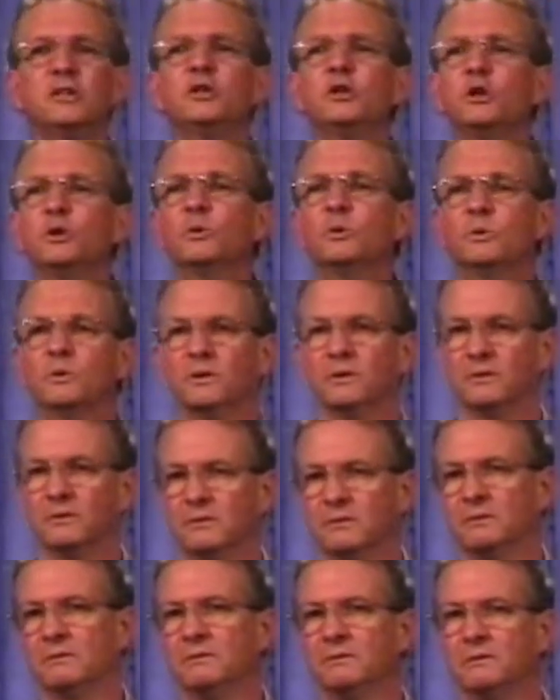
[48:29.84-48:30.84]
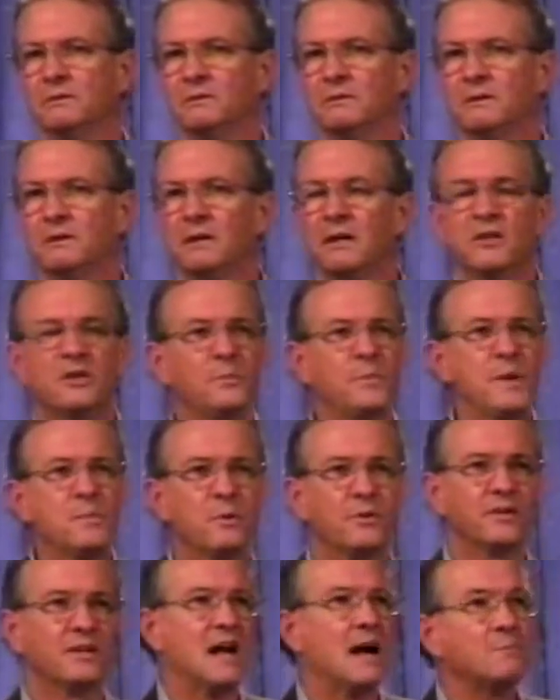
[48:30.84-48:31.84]
you. The
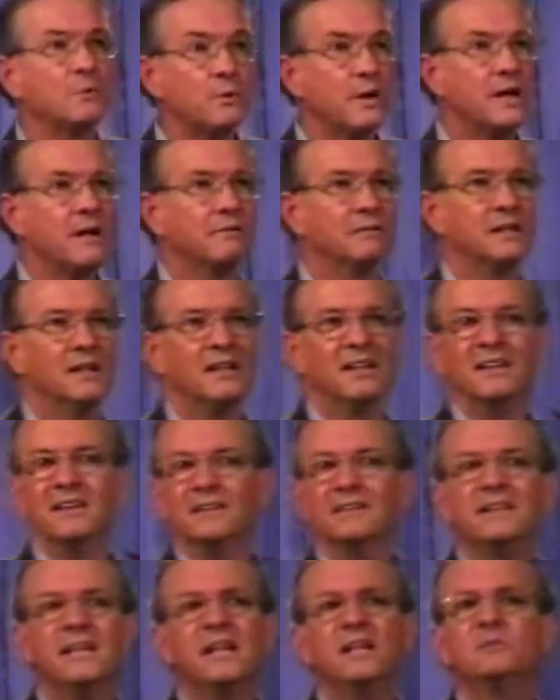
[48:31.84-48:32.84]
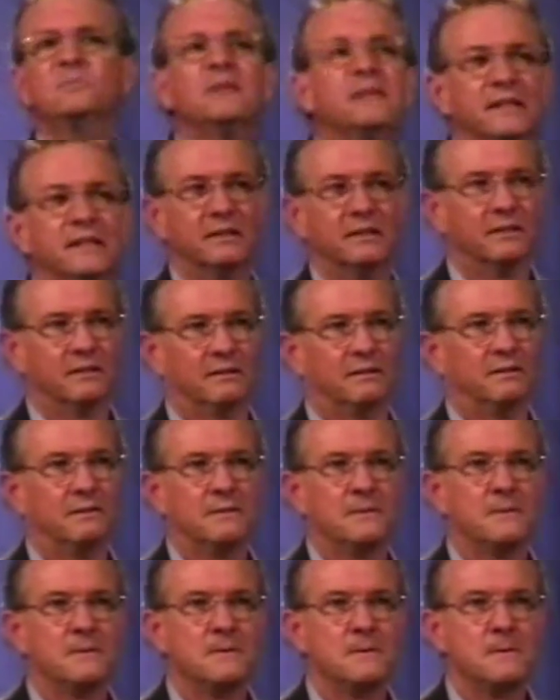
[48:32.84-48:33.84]
people that I'm around need me.
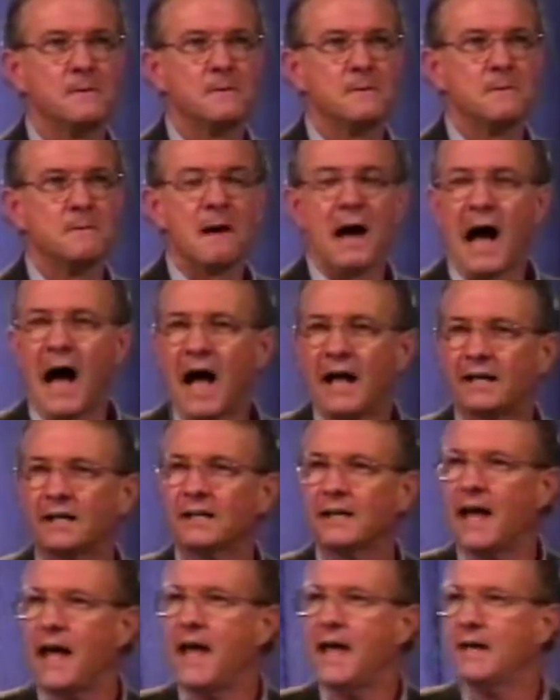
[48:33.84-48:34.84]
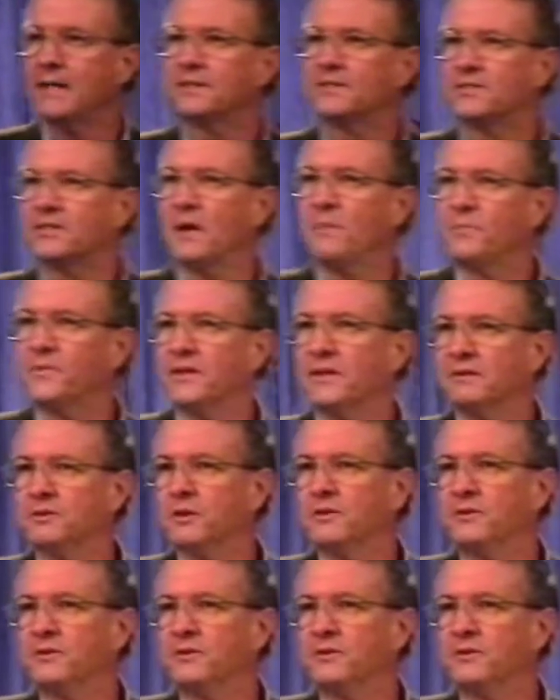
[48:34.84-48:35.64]
I can add something to